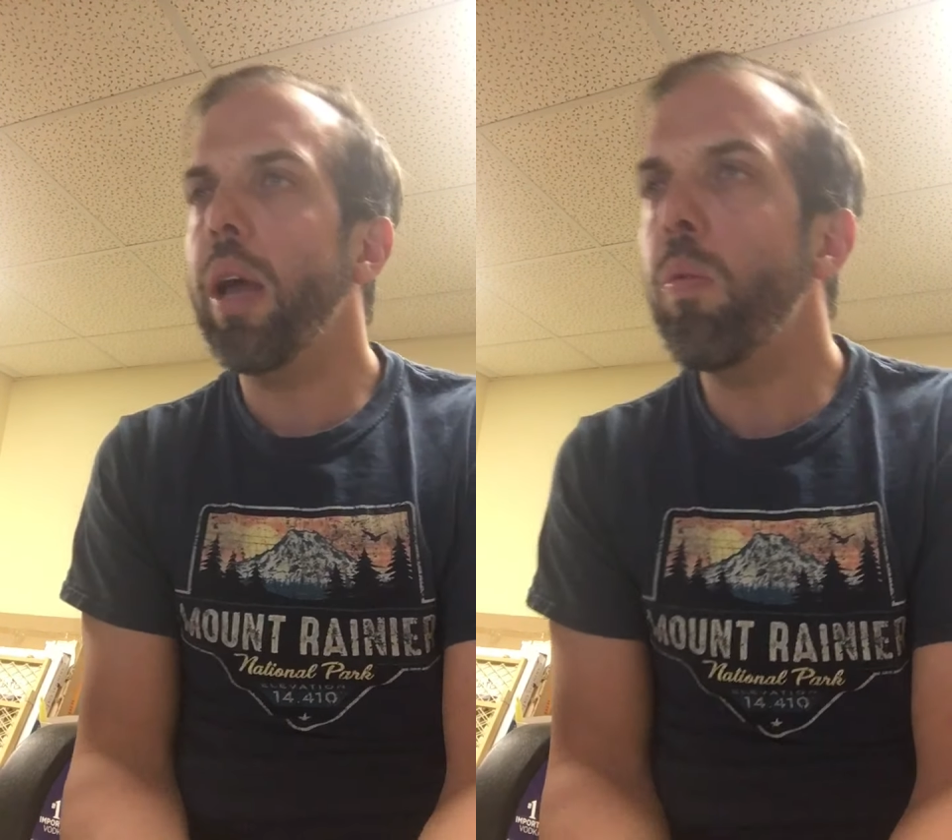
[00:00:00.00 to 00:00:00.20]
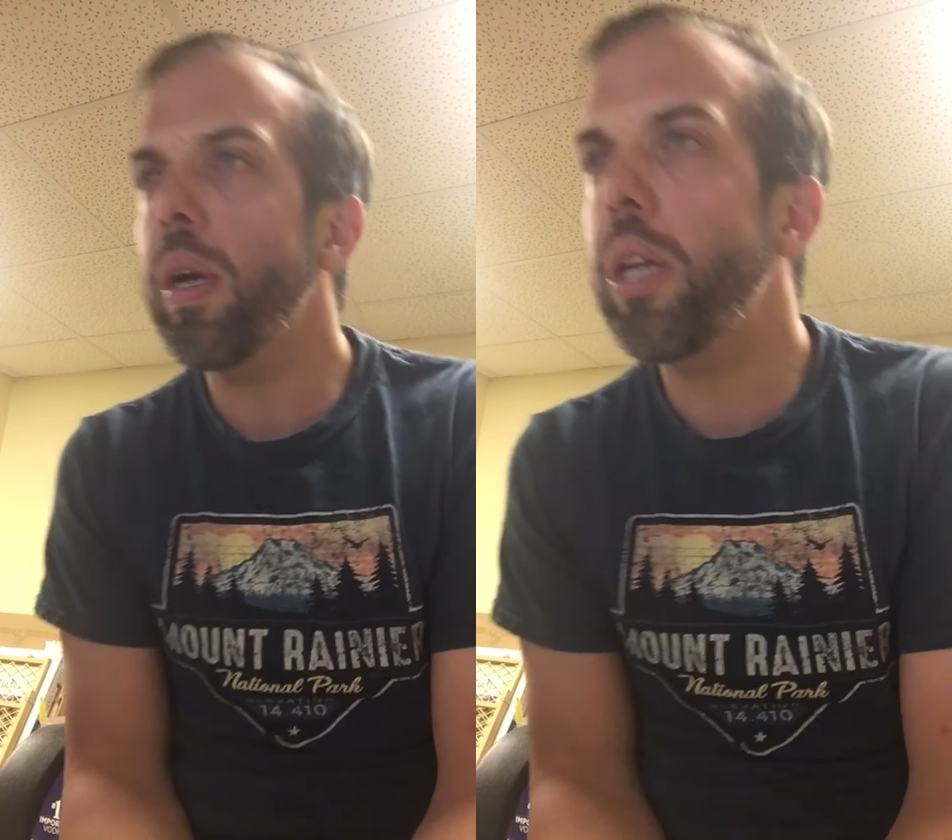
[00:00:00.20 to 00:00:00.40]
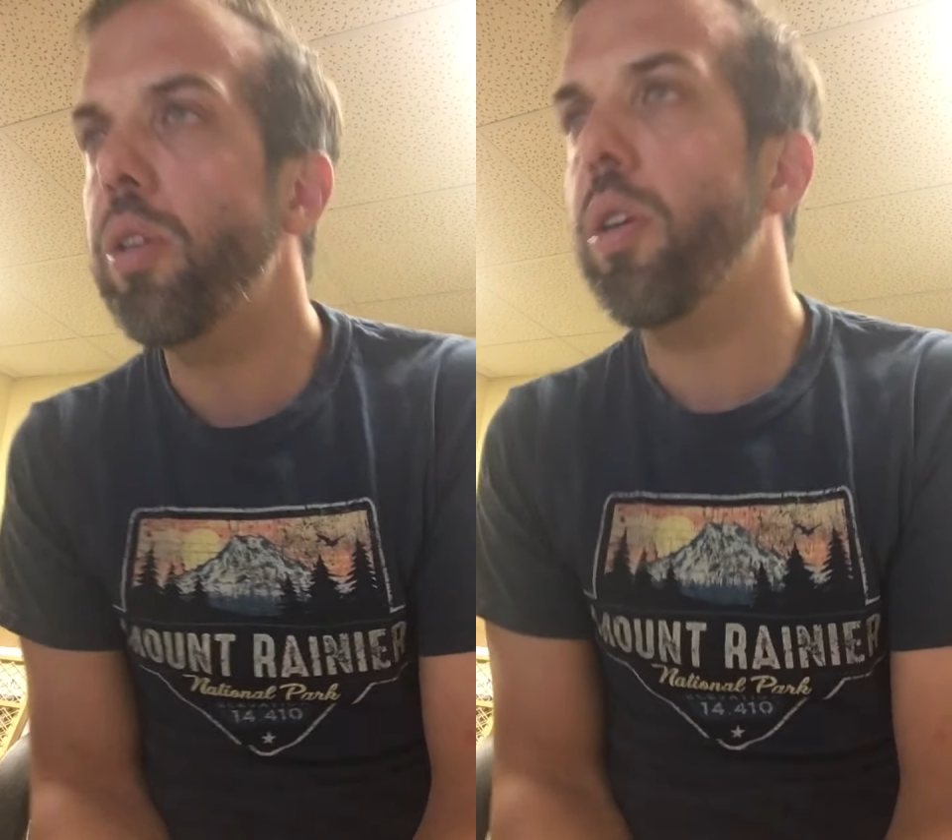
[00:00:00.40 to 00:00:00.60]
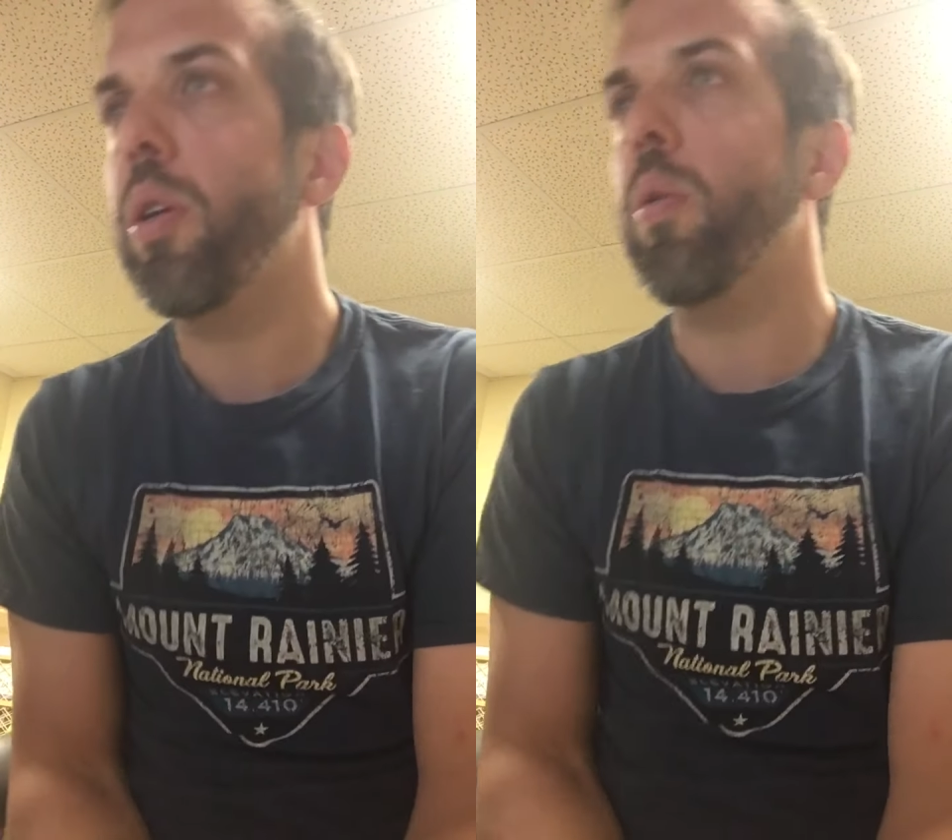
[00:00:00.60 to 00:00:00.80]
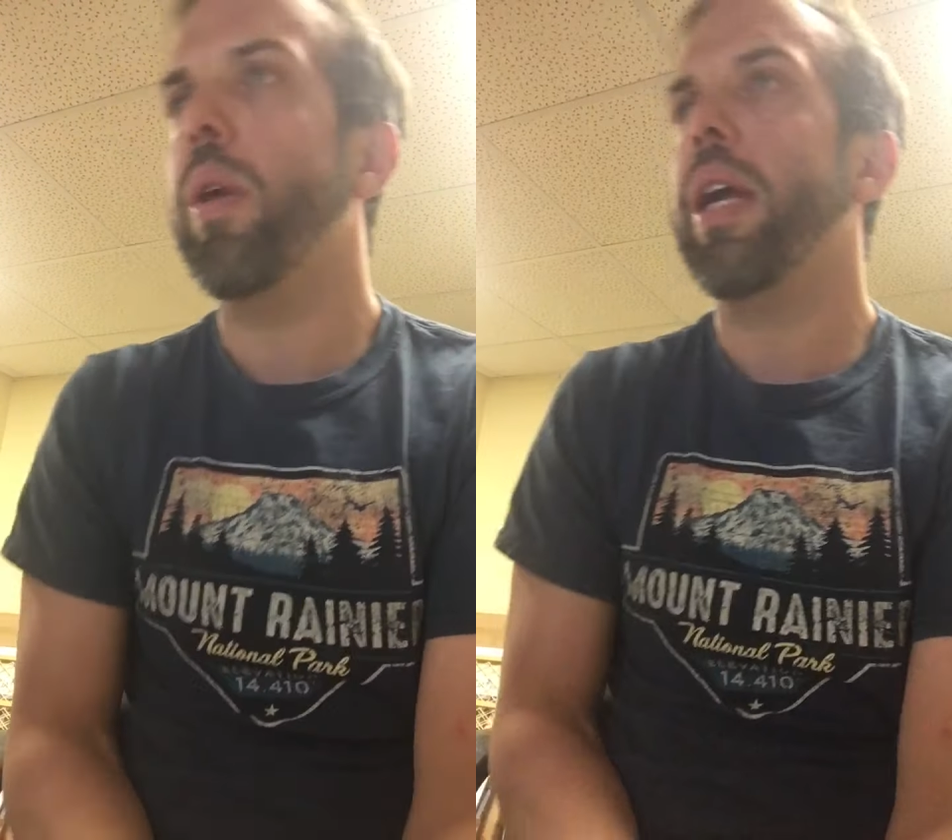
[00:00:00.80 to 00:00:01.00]
I want you to
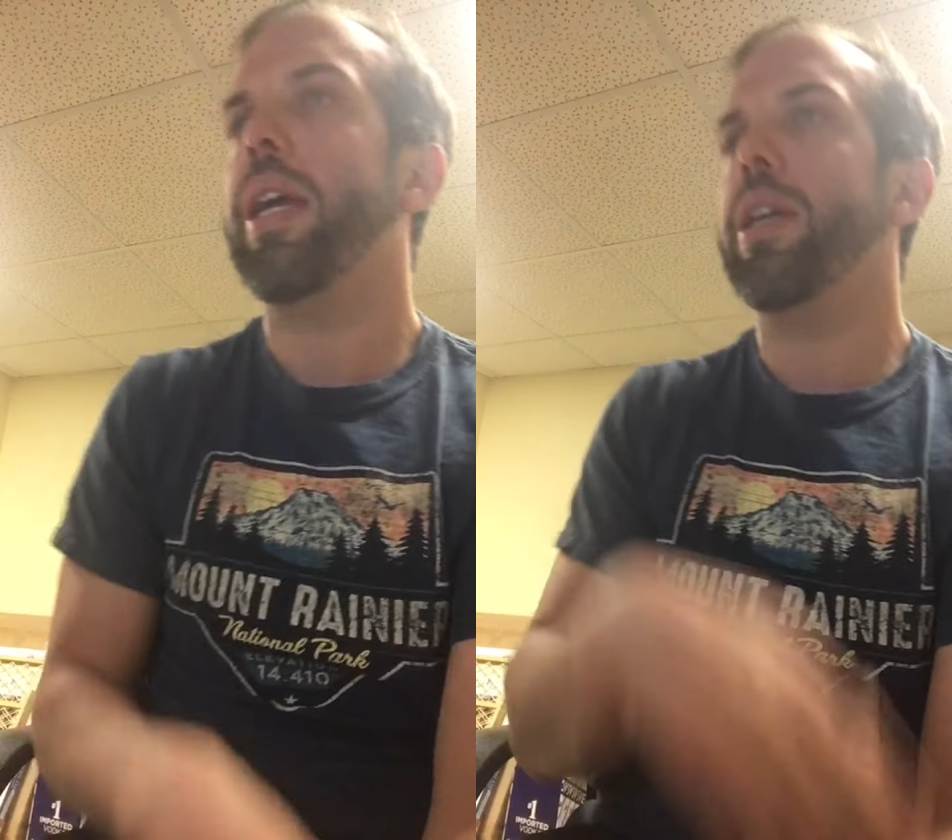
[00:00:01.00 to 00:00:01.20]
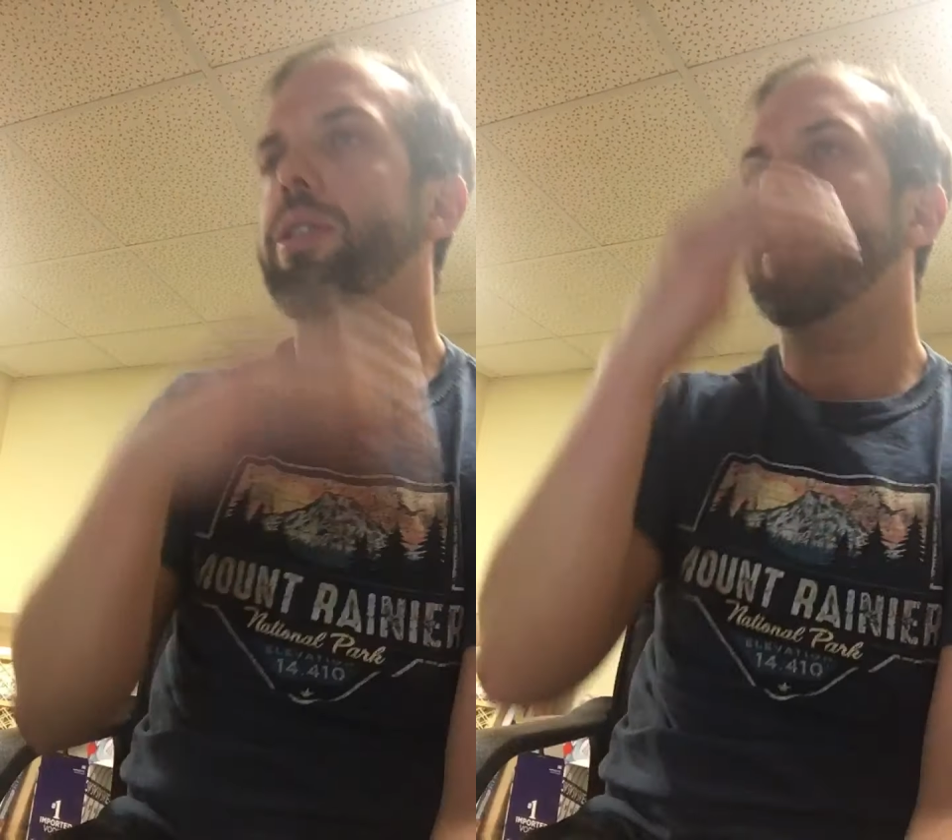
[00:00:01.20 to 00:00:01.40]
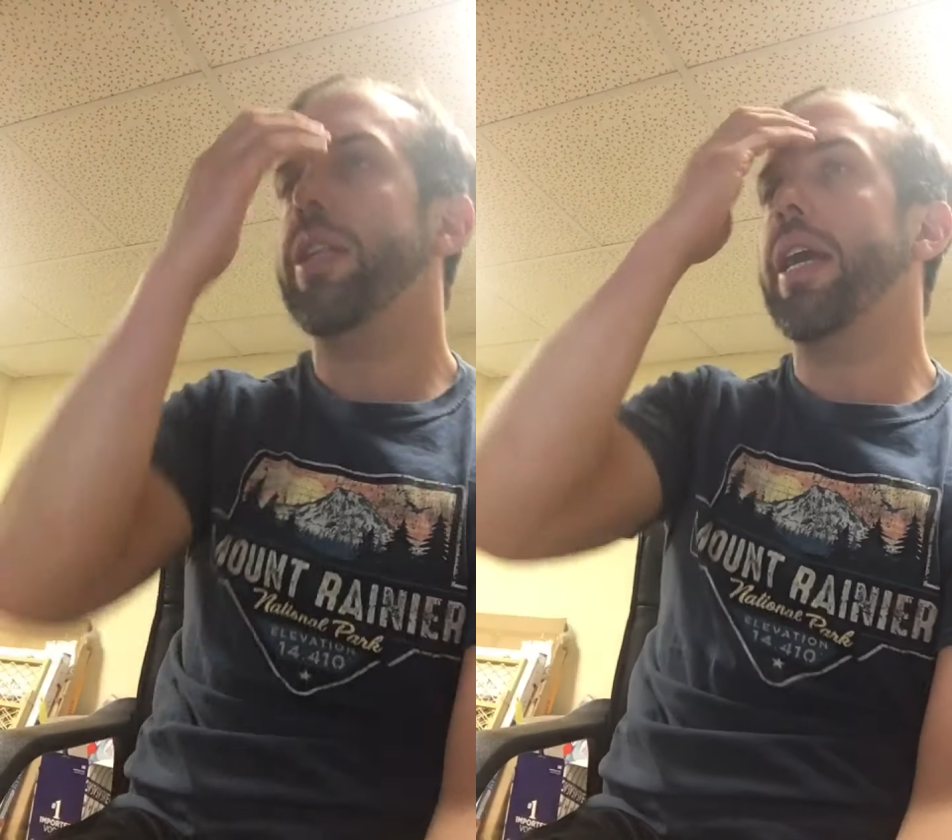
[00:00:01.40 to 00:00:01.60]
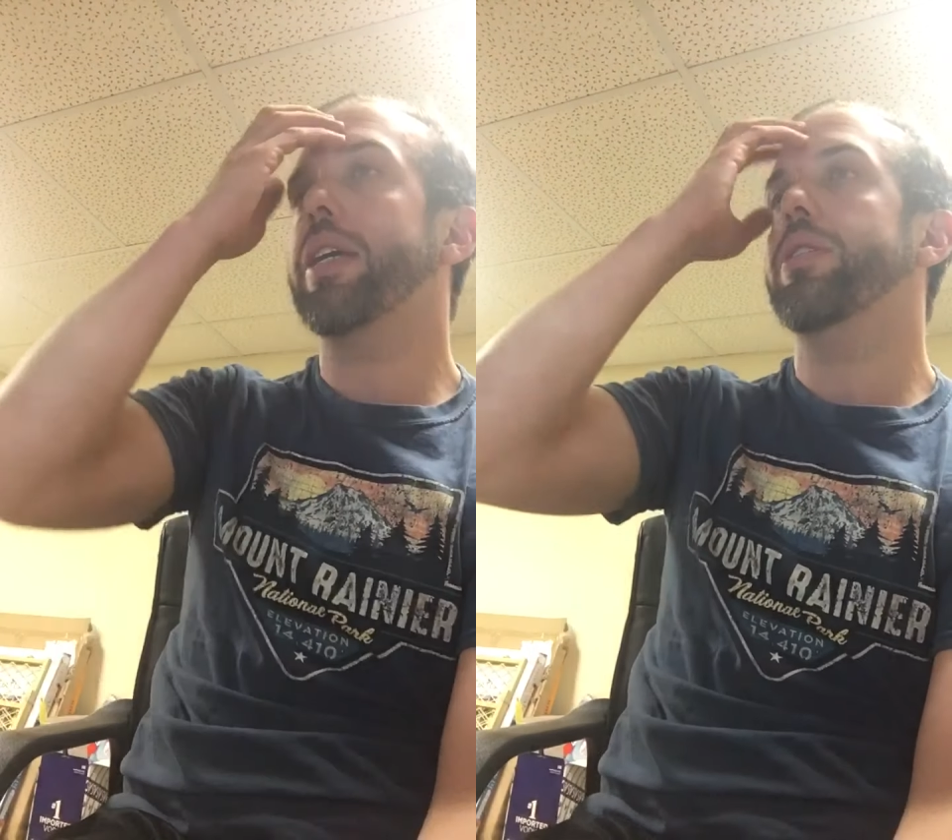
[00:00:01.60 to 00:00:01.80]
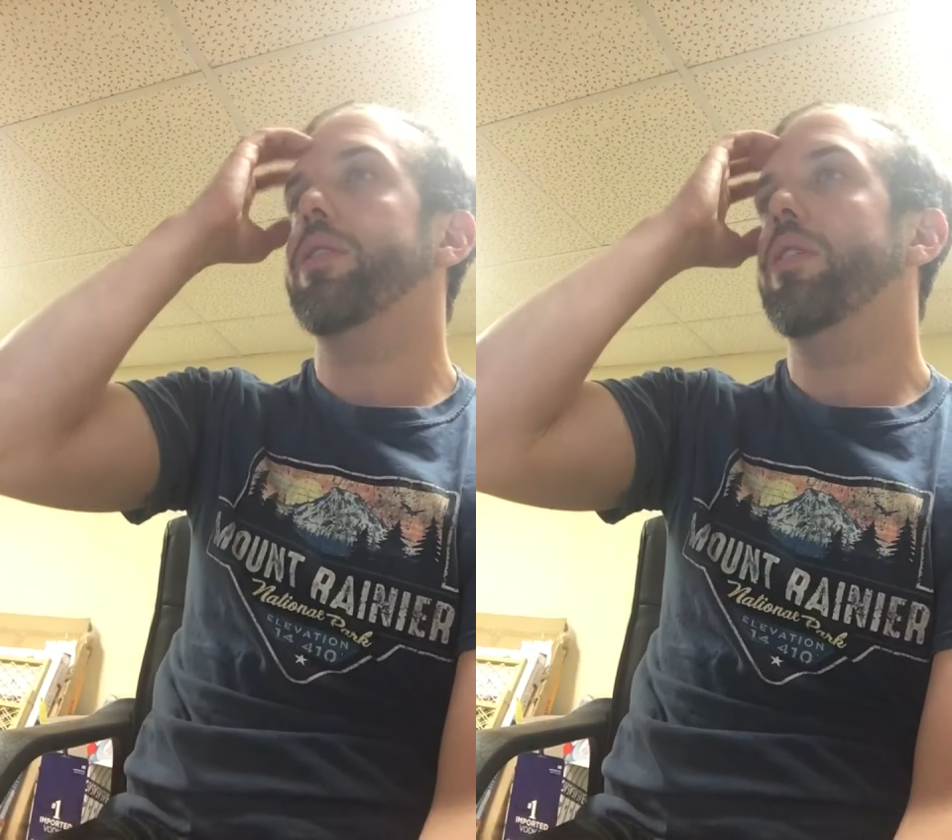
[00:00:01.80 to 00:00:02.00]
do is the next